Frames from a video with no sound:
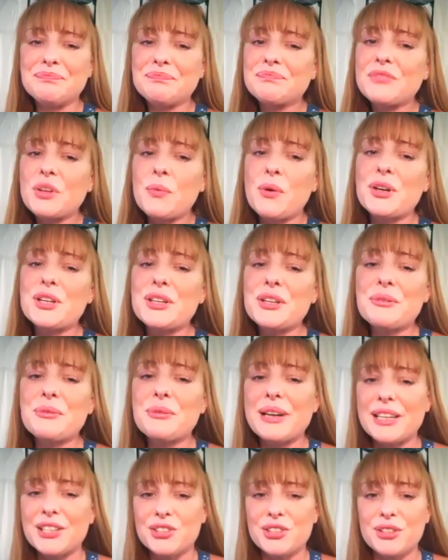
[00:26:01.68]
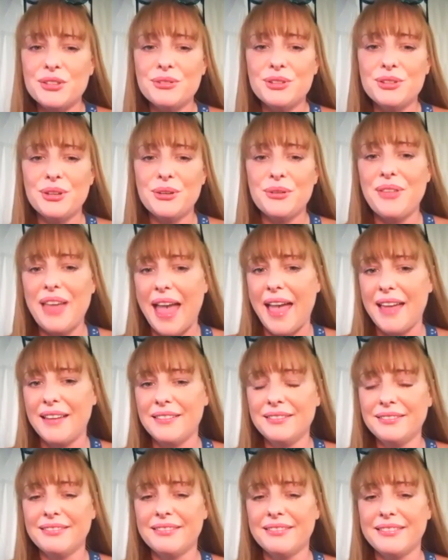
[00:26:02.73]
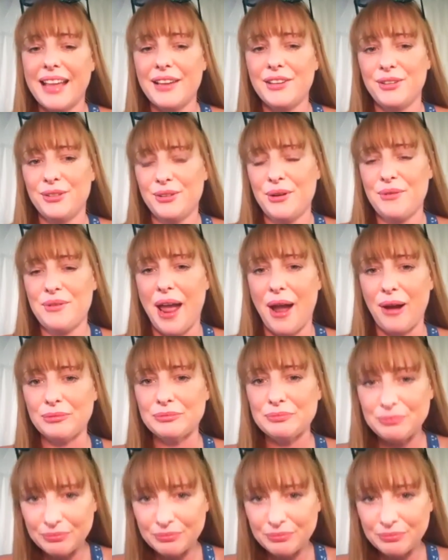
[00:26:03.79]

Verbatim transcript: what do you wish you knew then that you know now?